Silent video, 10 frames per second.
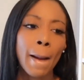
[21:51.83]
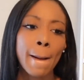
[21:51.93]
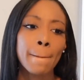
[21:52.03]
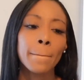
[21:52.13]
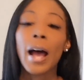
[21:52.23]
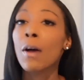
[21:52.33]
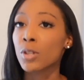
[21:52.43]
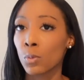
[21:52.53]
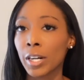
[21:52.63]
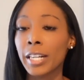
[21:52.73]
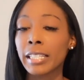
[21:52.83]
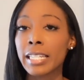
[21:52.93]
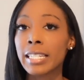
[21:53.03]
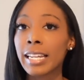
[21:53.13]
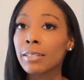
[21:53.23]
um, I was wearing
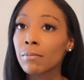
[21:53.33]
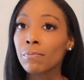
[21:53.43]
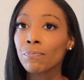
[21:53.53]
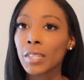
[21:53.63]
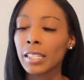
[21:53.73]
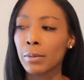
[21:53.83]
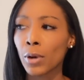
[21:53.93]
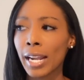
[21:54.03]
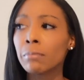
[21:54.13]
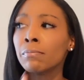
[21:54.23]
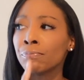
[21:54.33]
this scent, the Libre.